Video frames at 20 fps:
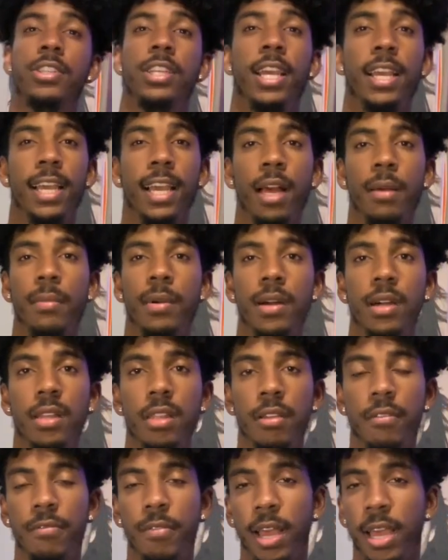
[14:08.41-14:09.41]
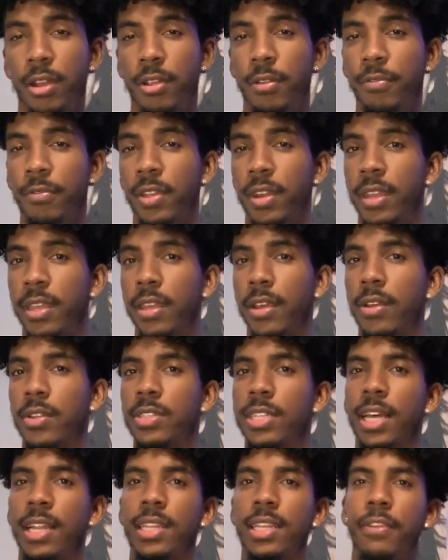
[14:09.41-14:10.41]
check out my other vinyl
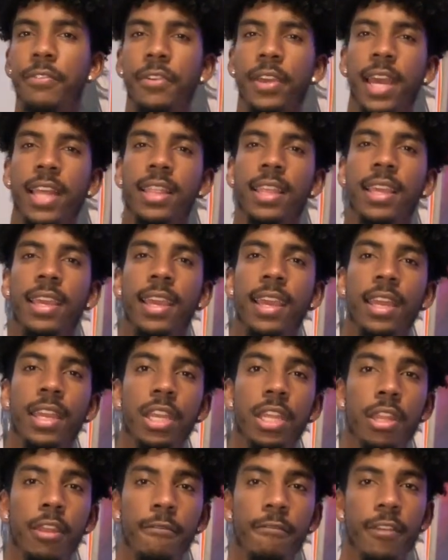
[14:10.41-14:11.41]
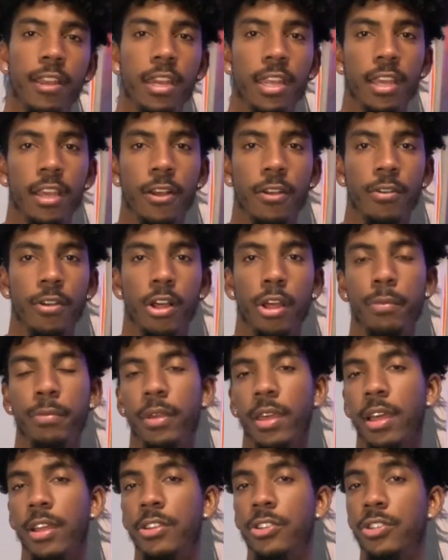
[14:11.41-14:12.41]
videos. I'll leave it at the end of the video. Hope
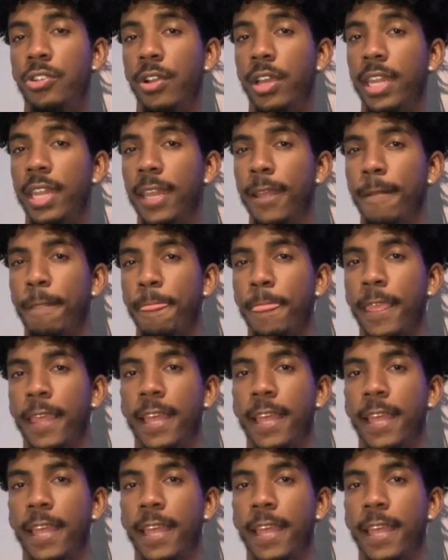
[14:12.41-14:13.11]
y'all enjoyed it.